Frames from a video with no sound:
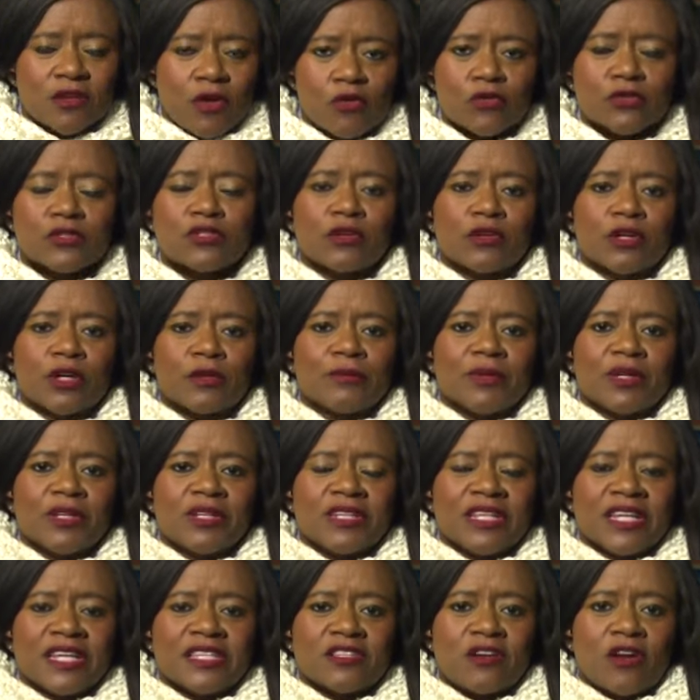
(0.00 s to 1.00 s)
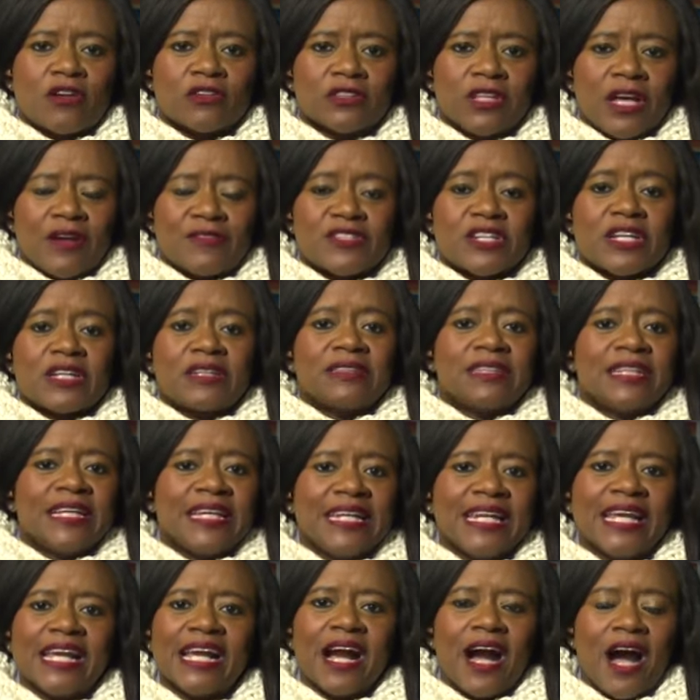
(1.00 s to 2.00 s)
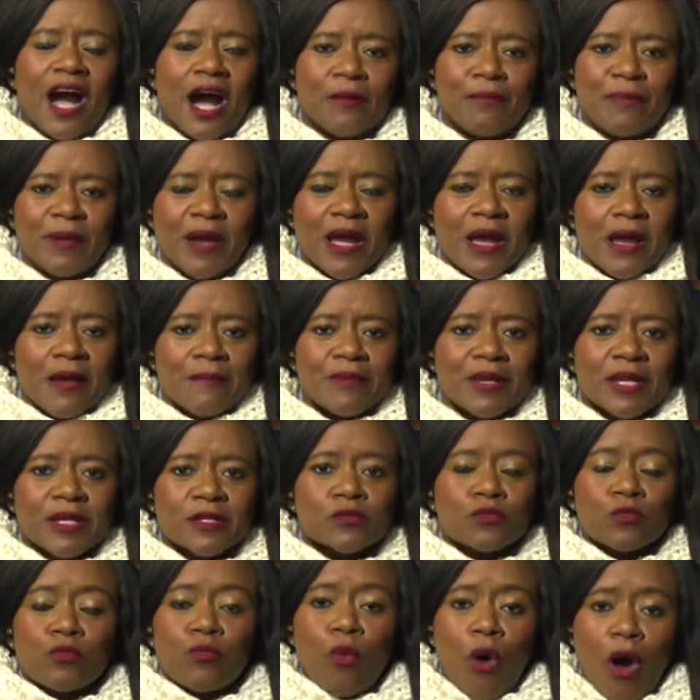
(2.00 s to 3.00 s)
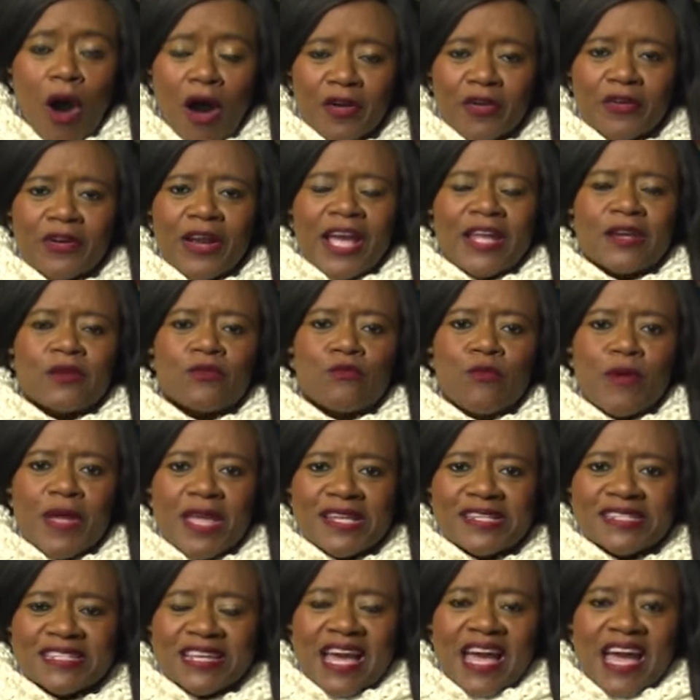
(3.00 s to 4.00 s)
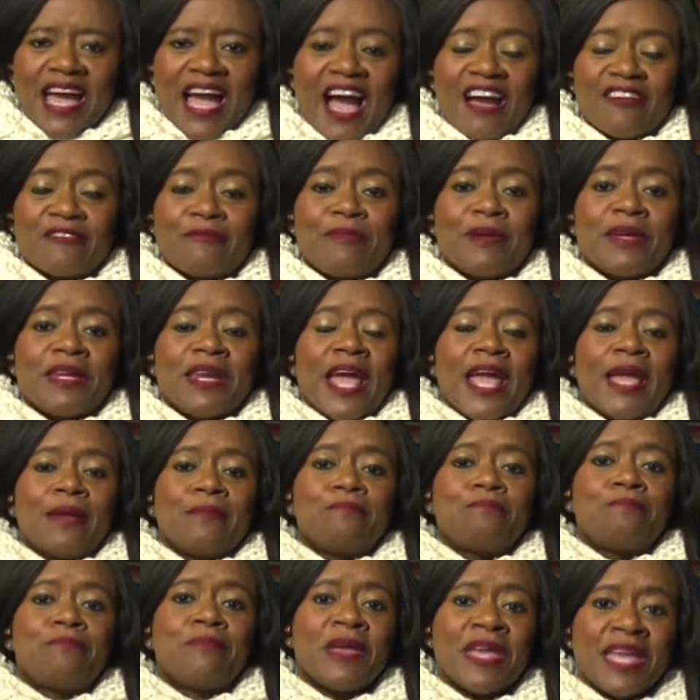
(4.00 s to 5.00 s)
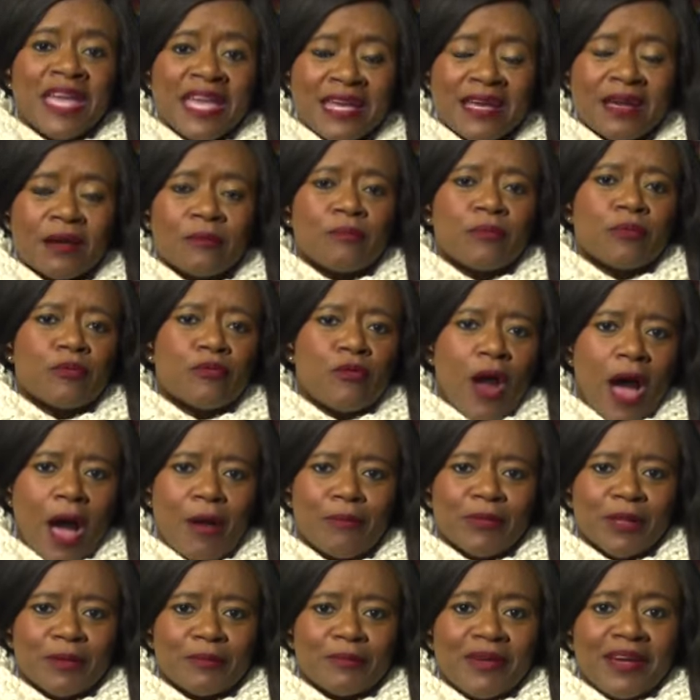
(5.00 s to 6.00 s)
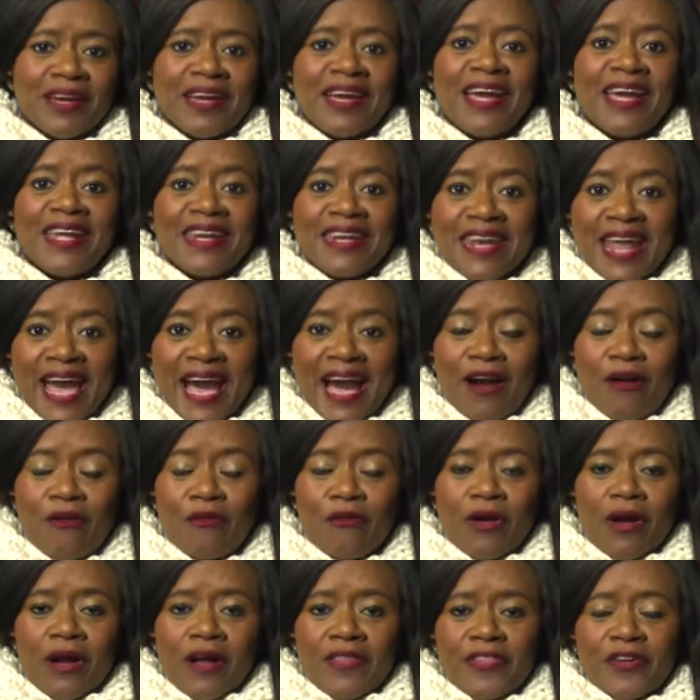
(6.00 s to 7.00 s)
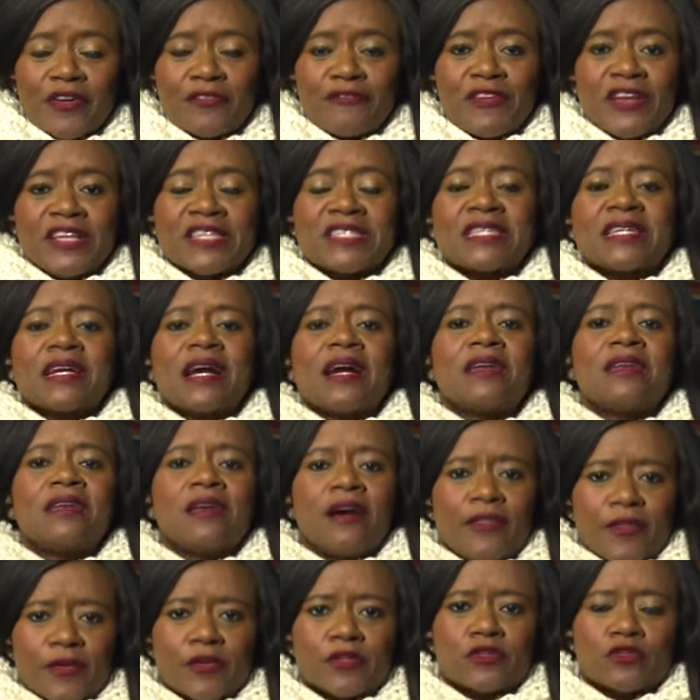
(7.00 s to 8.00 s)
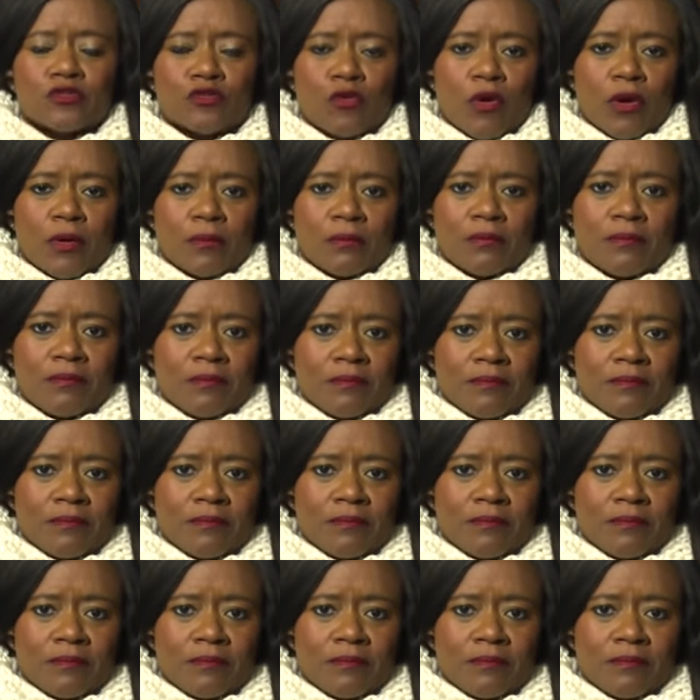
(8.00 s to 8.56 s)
coastal communities are left cleaning up because water and wind have been a big problem, and now they're facing another storm.